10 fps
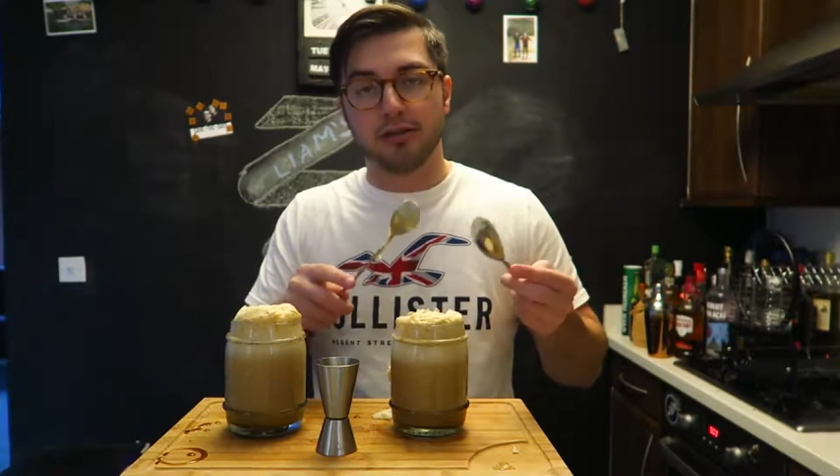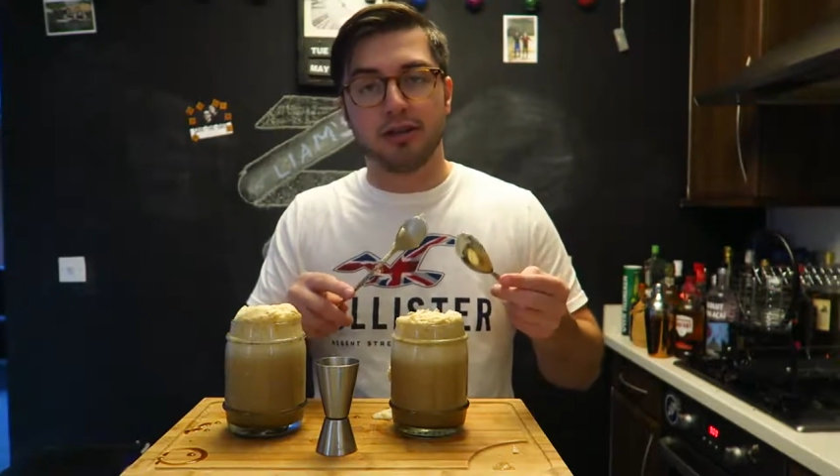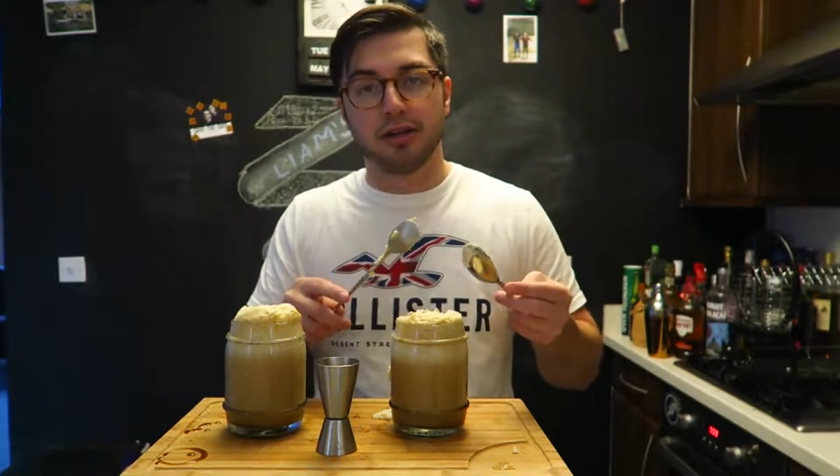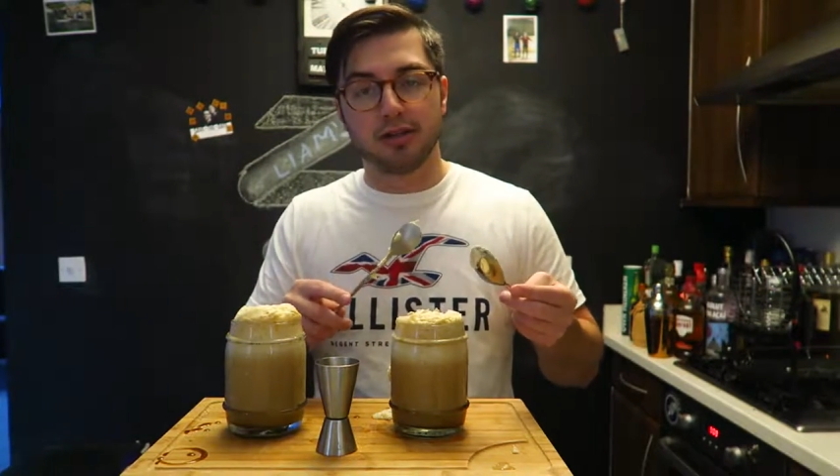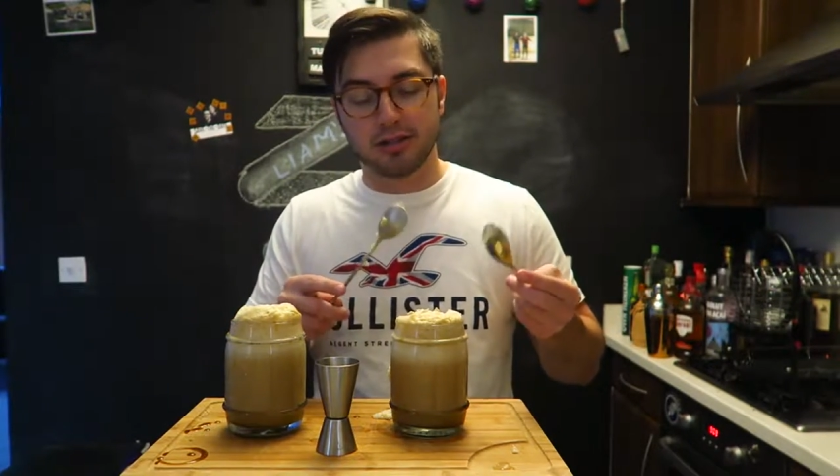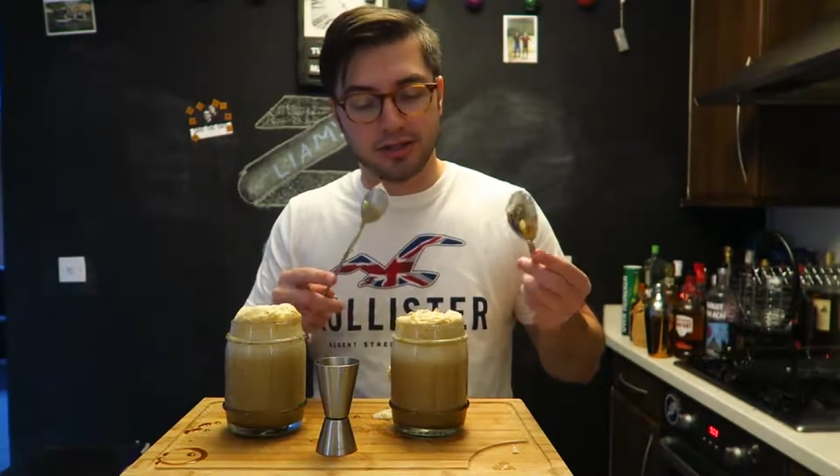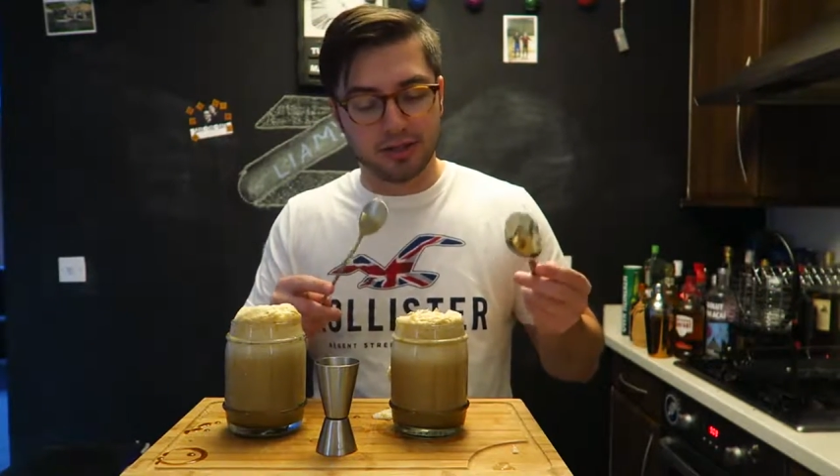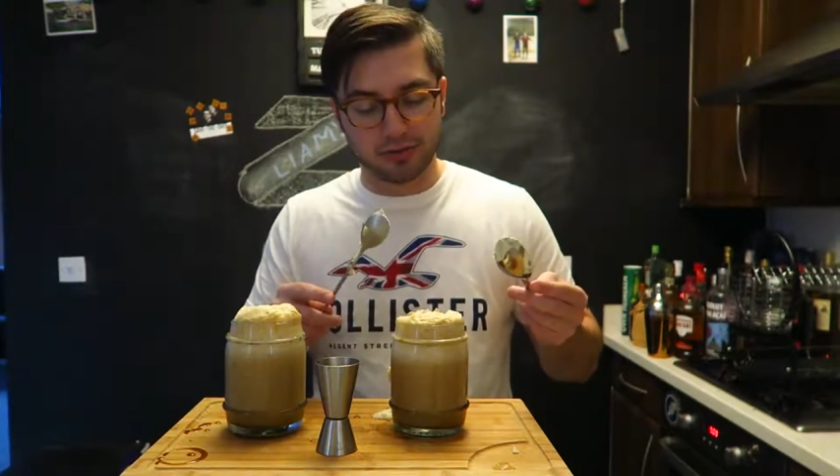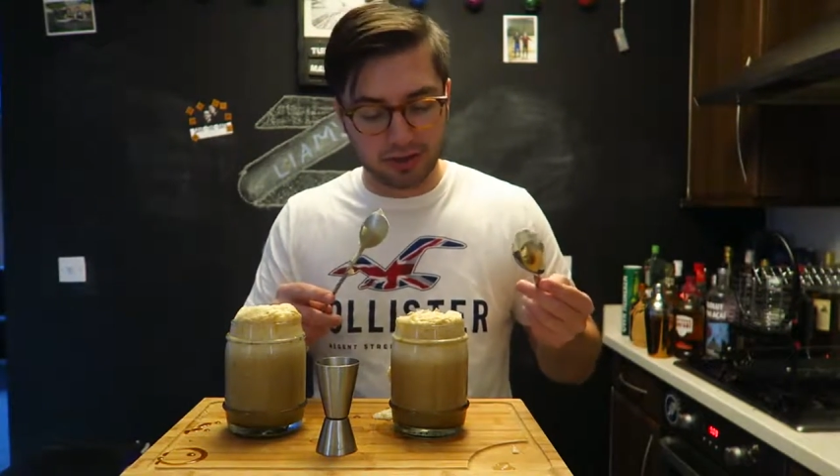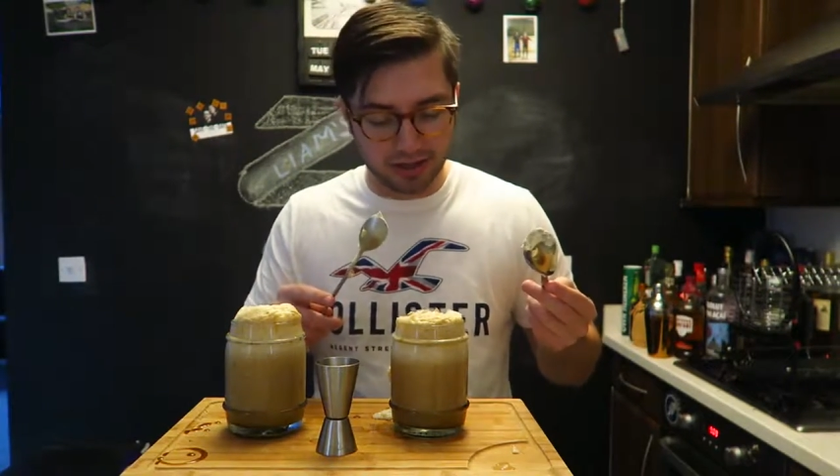that's not, that's just
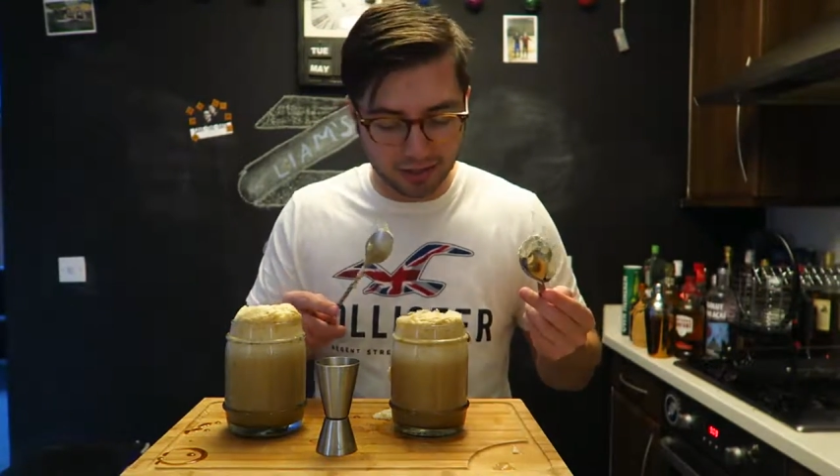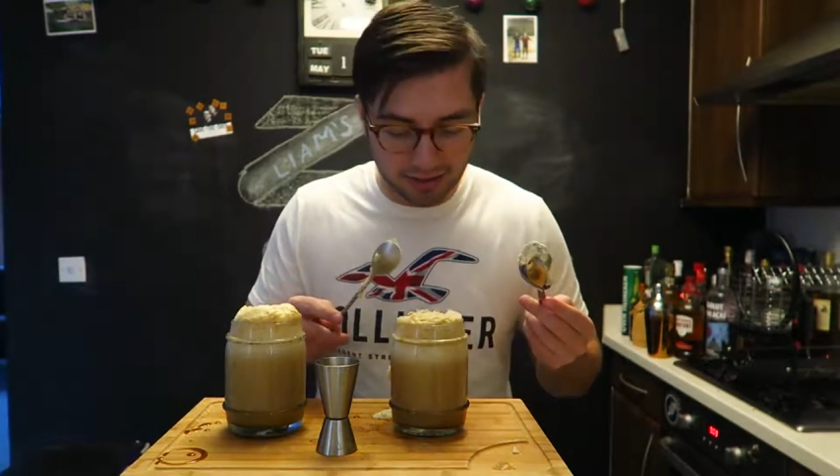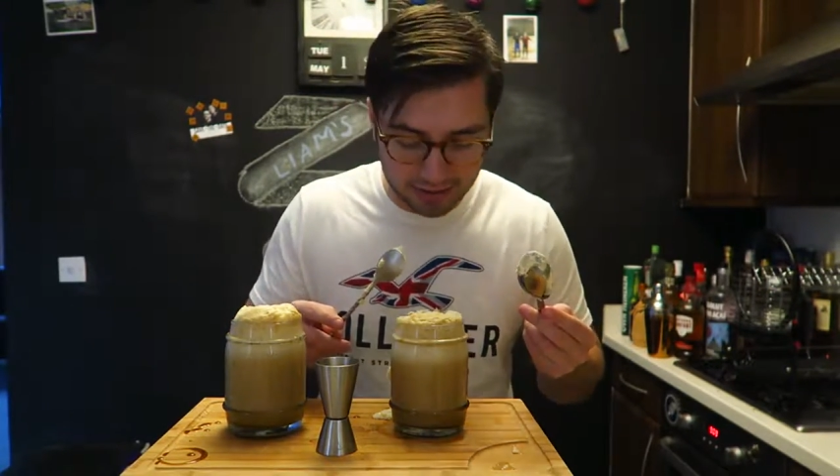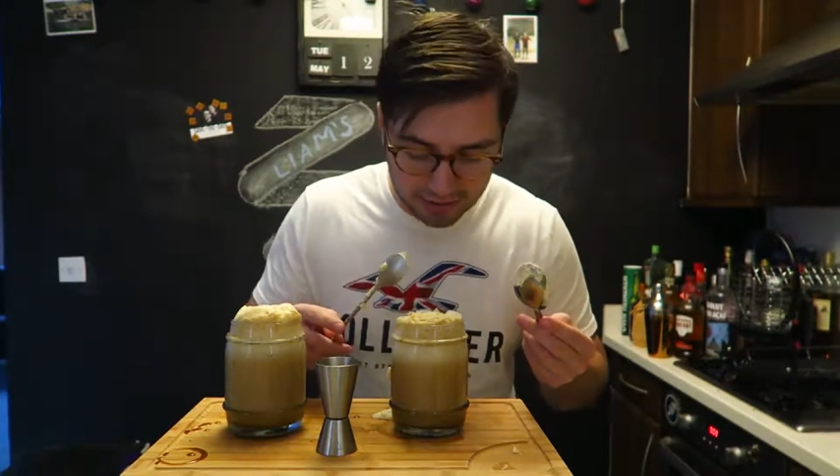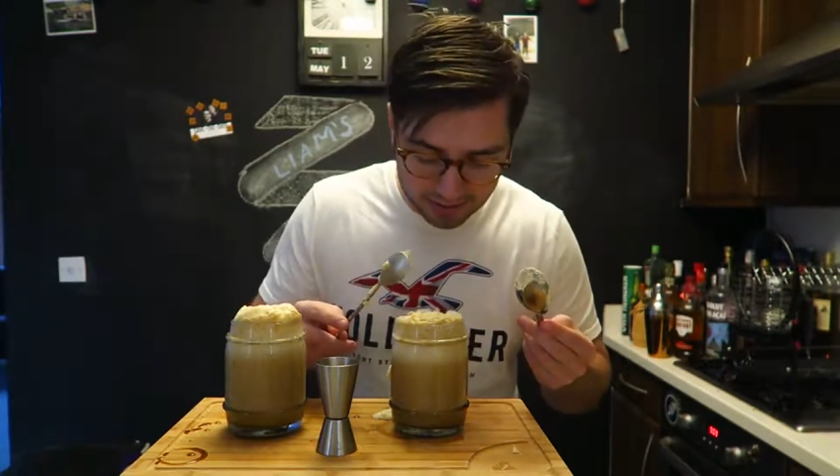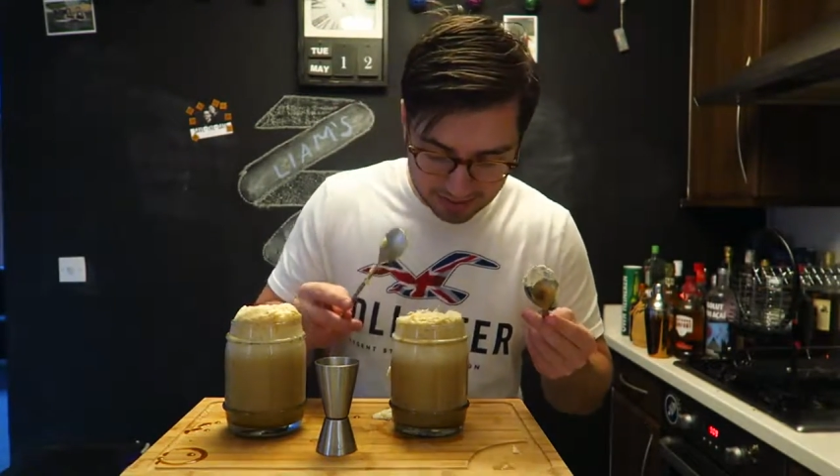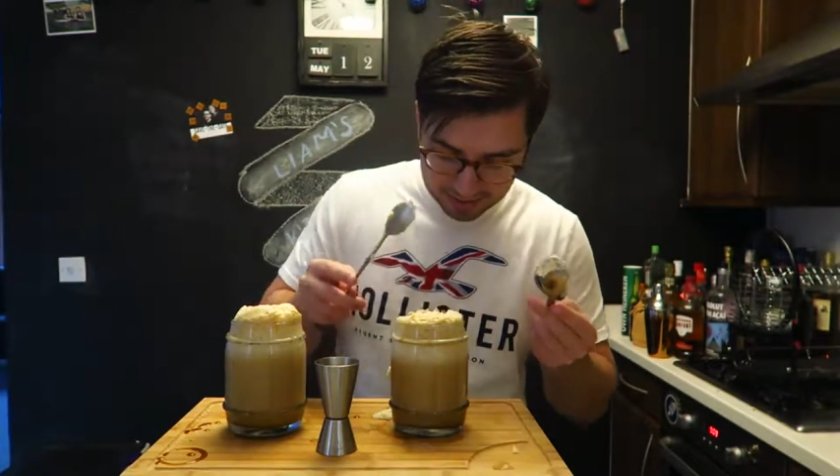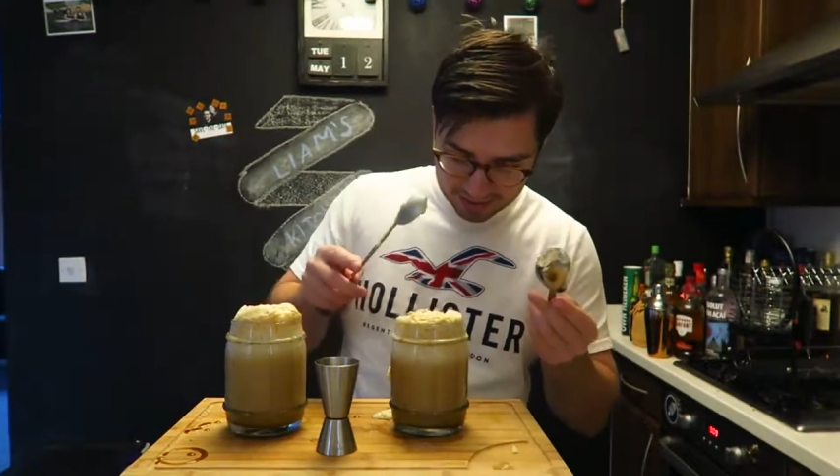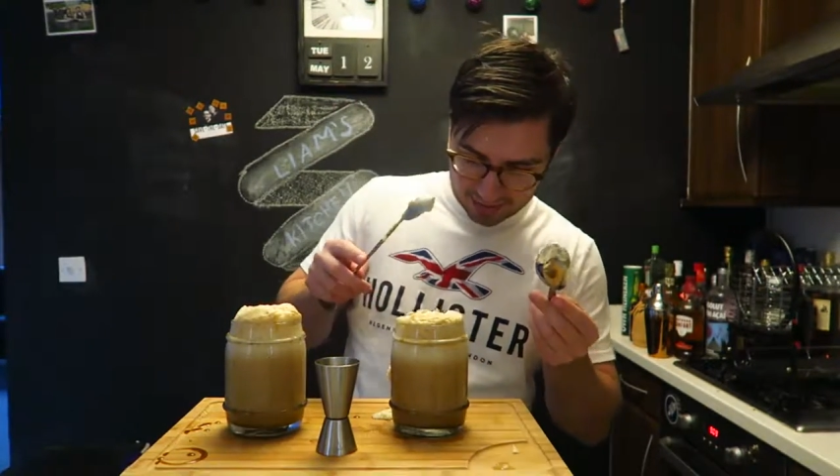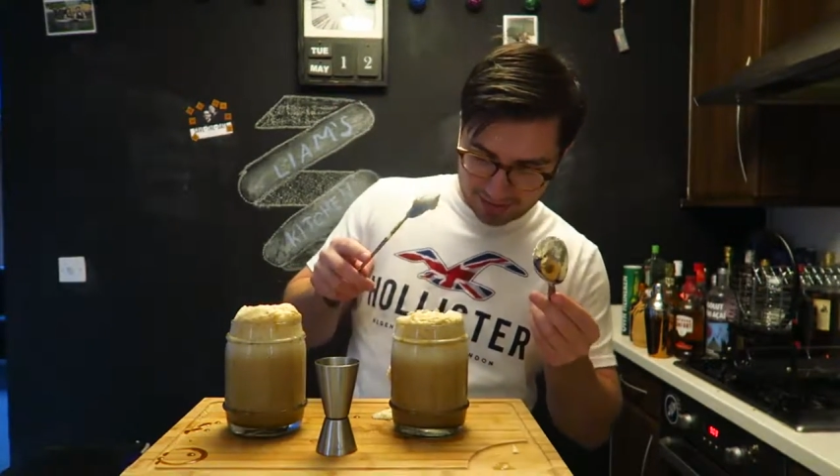literally like
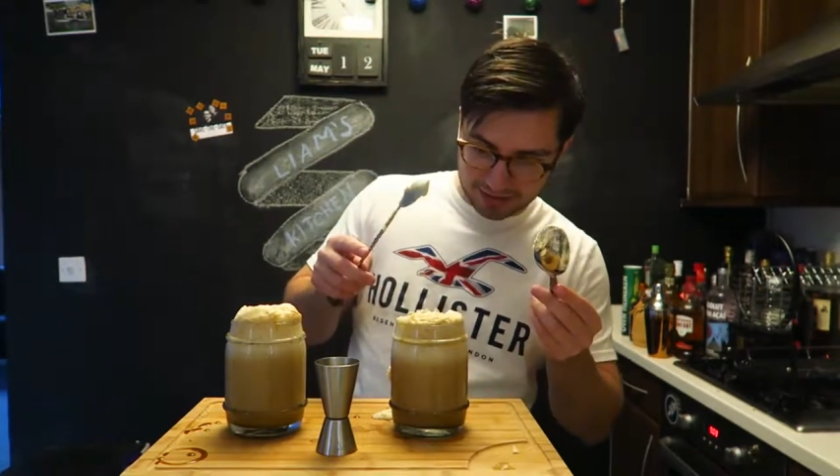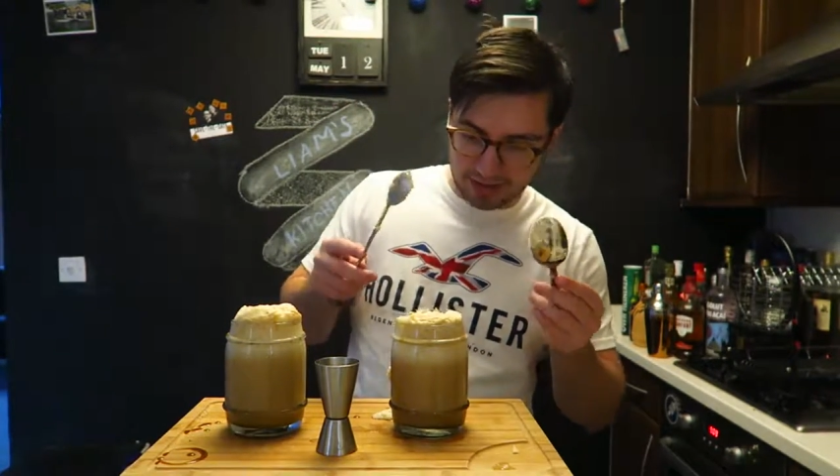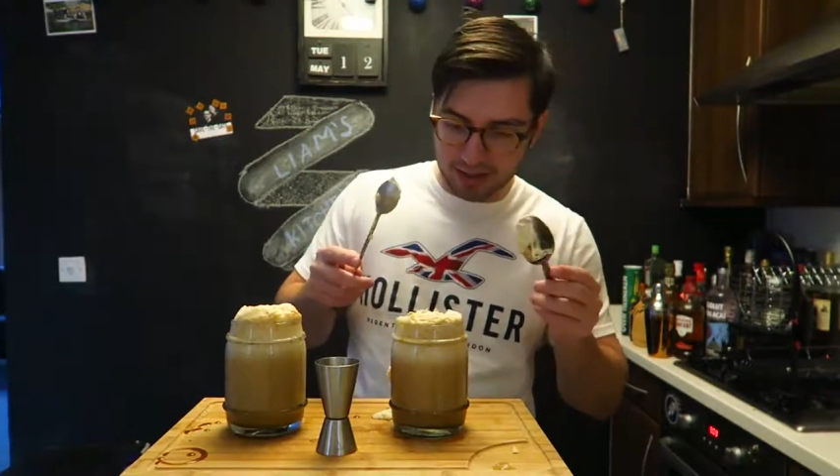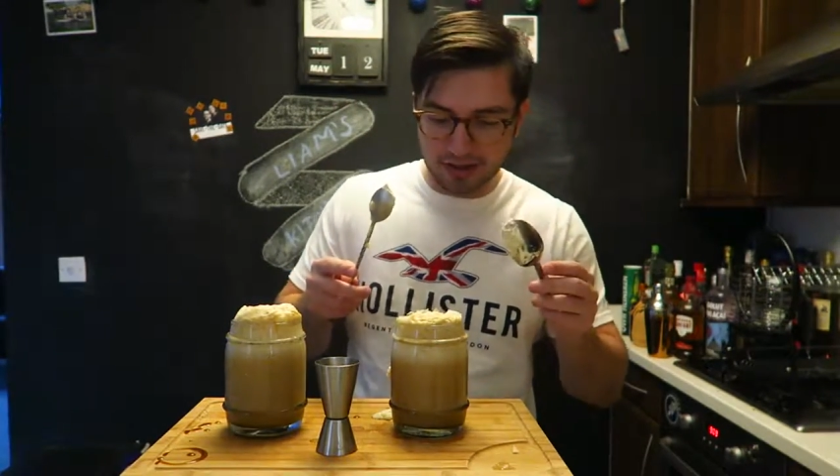sitting